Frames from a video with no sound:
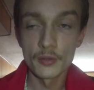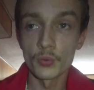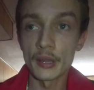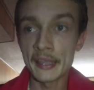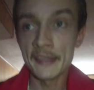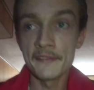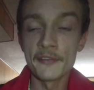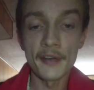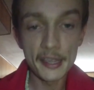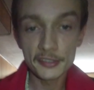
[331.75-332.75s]
Will I give
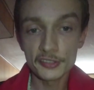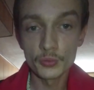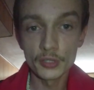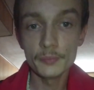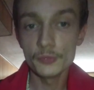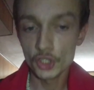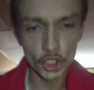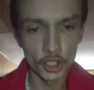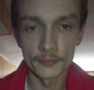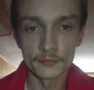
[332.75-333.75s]
advice to one?
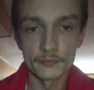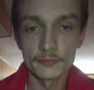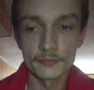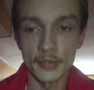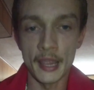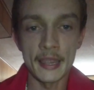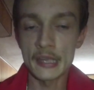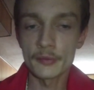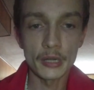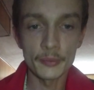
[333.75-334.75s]
Sure. I ain't
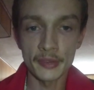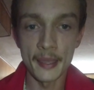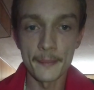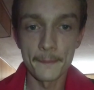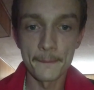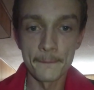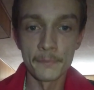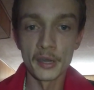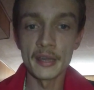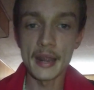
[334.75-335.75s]
got a problem with that.
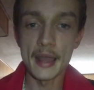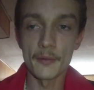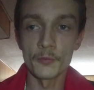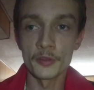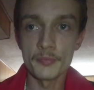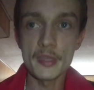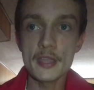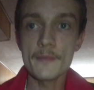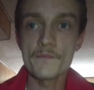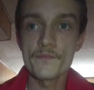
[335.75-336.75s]
But with
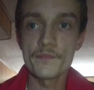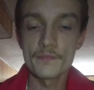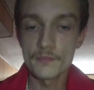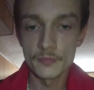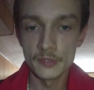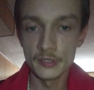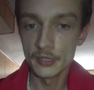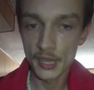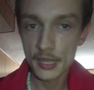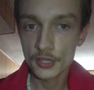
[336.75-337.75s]
me,
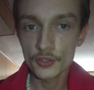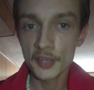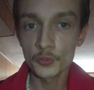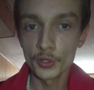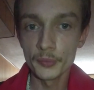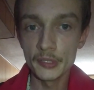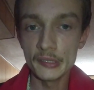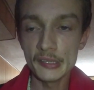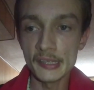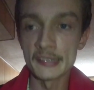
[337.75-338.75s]
dating a trans
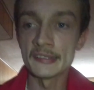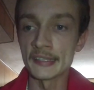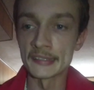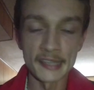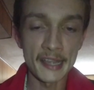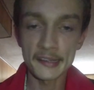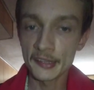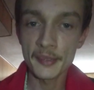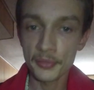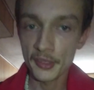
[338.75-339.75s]
woman is the exact
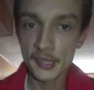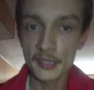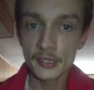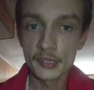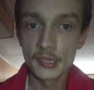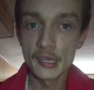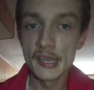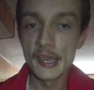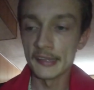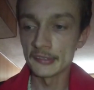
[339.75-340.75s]
same thing
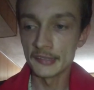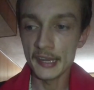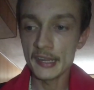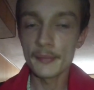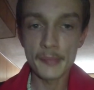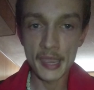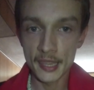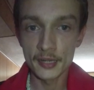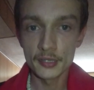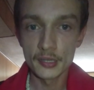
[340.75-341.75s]
as dating a
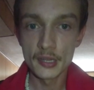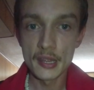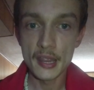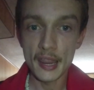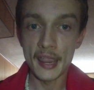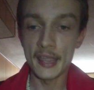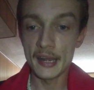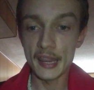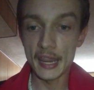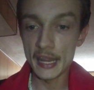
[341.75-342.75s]
man,
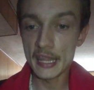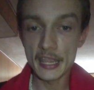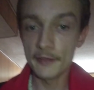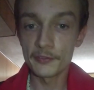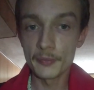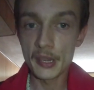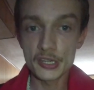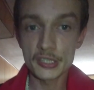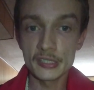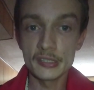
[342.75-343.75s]
and any
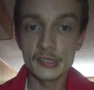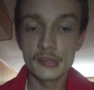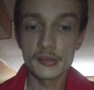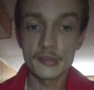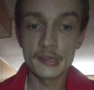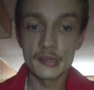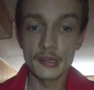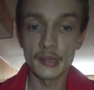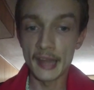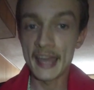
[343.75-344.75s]
information
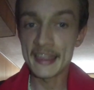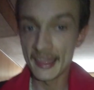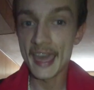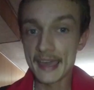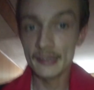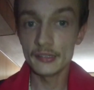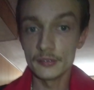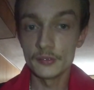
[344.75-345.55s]
like that